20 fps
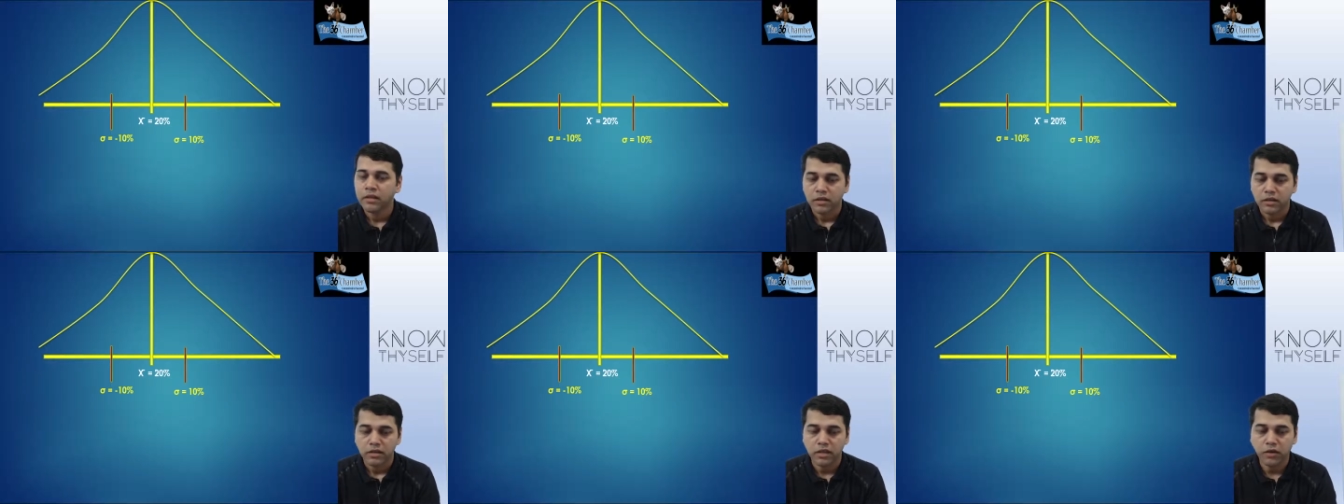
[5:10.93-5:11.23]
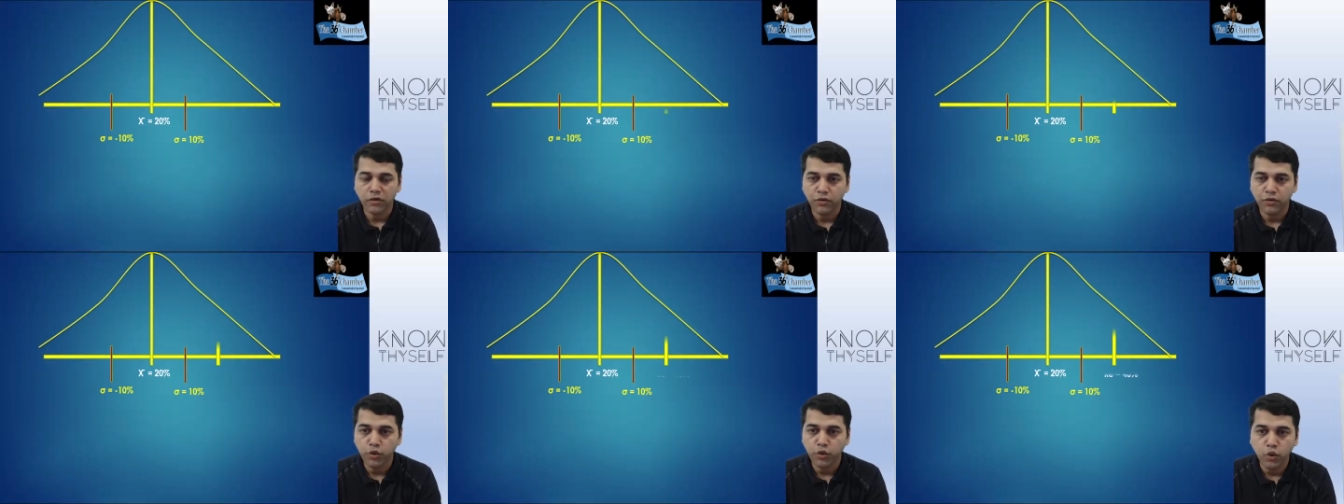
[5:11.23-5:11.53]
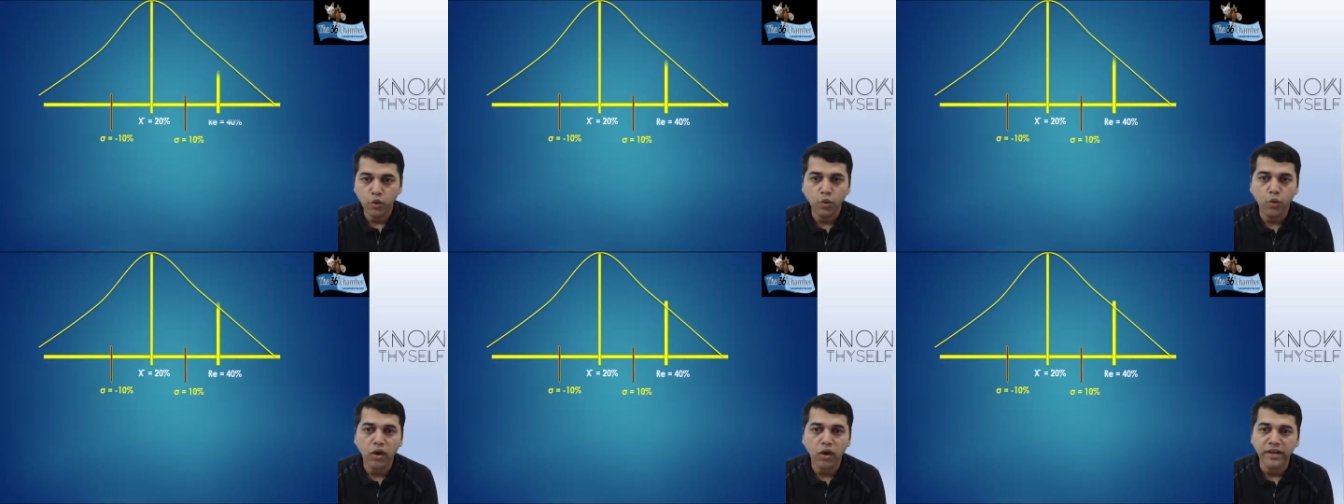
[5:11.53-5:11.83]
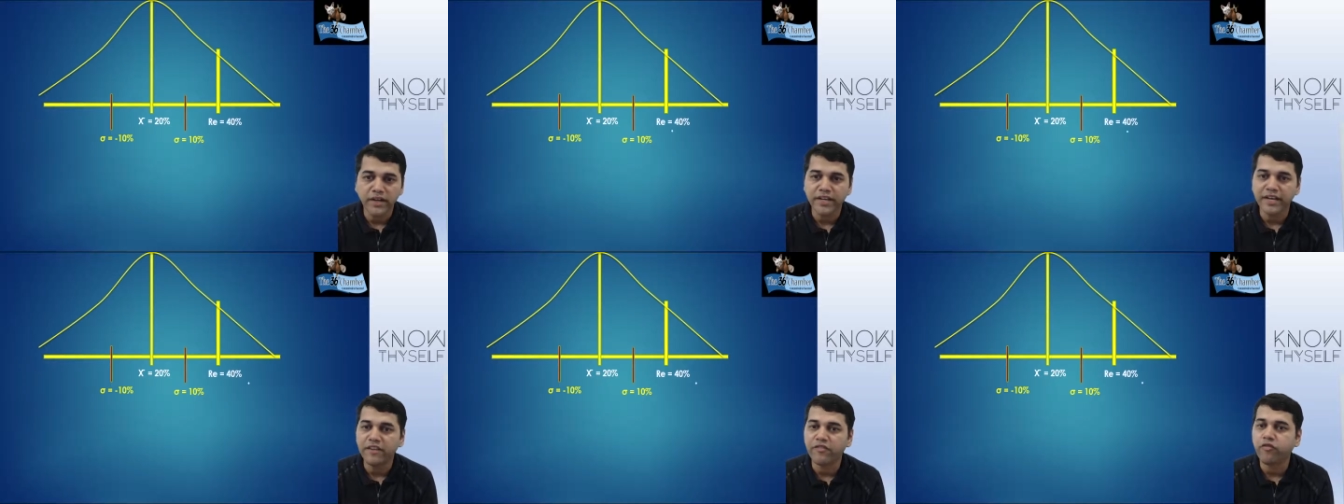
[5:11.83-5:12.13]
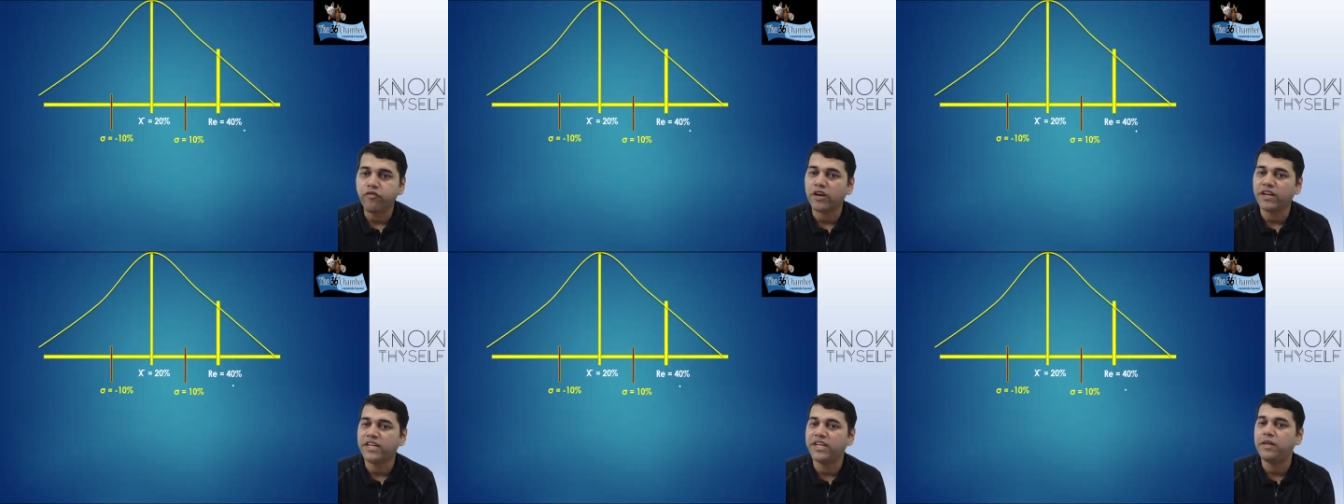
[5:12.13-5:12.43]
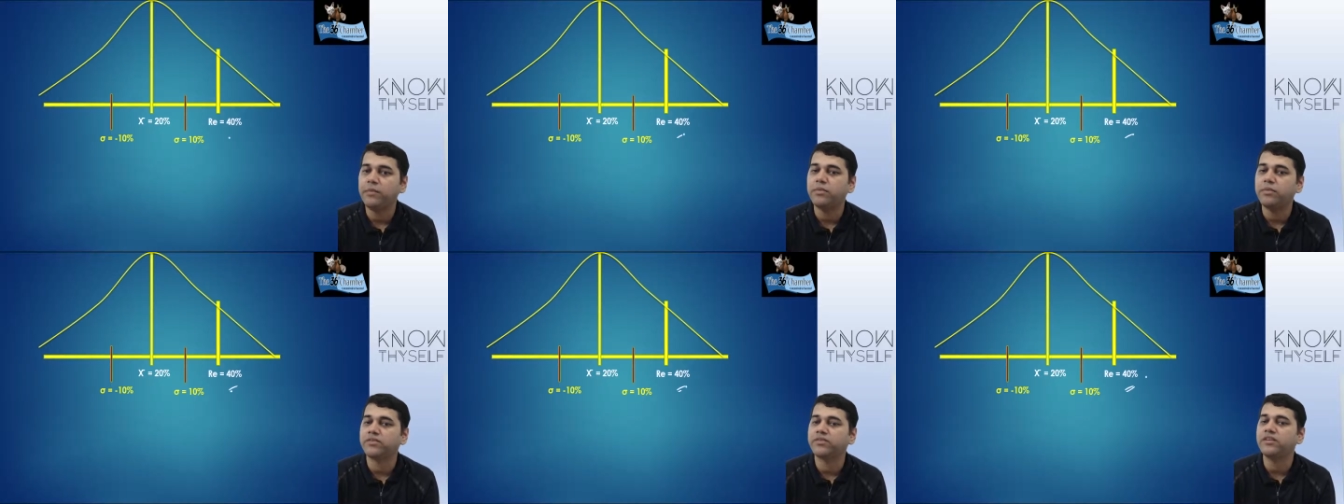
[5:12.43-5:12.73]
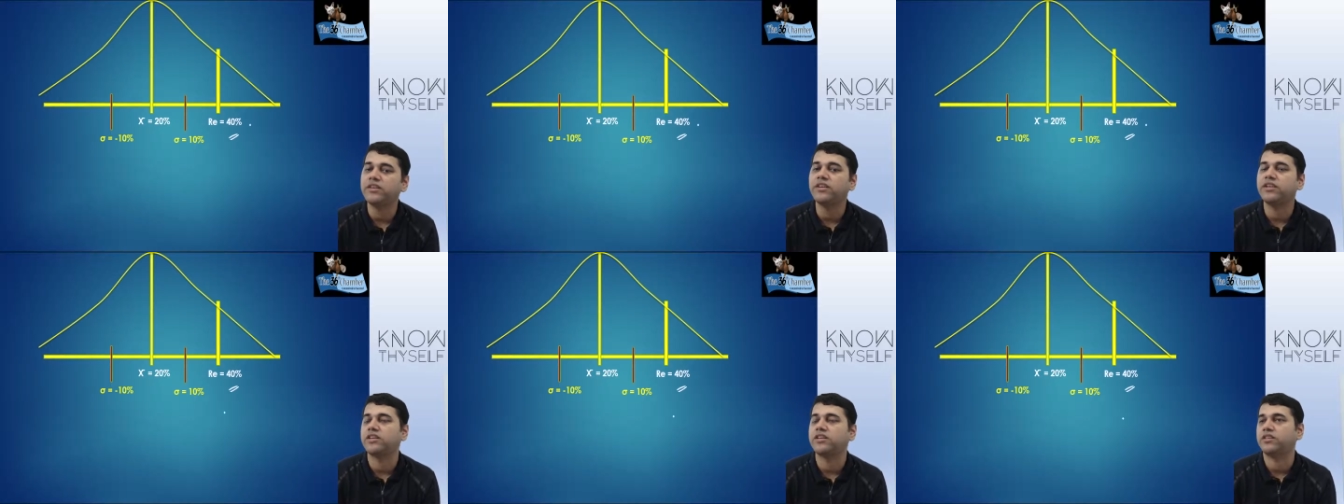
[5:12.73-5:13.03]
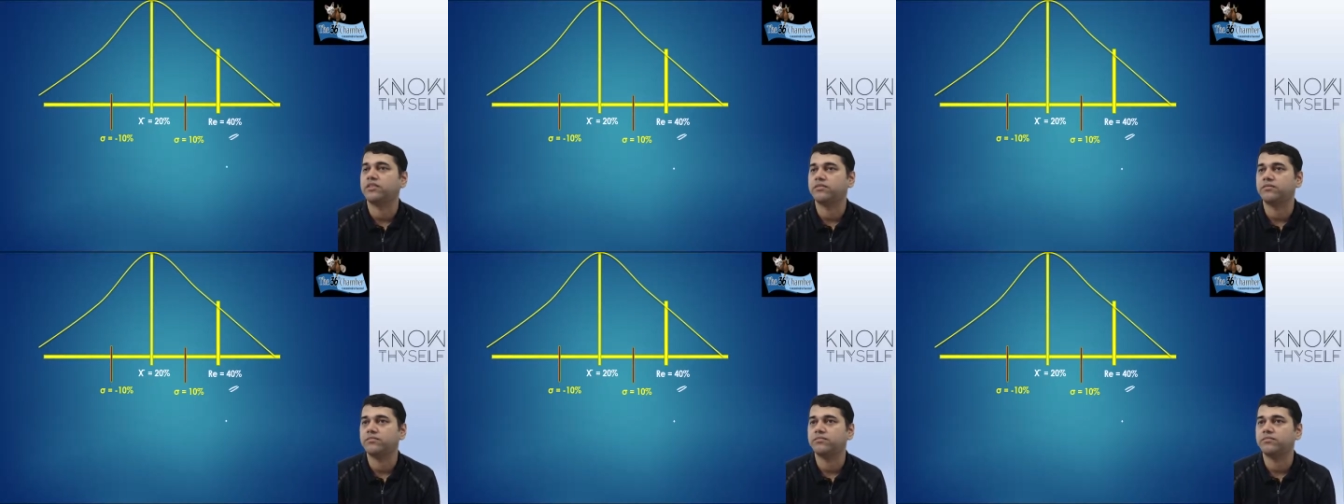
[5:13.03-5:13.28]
Now you wanted 40% return.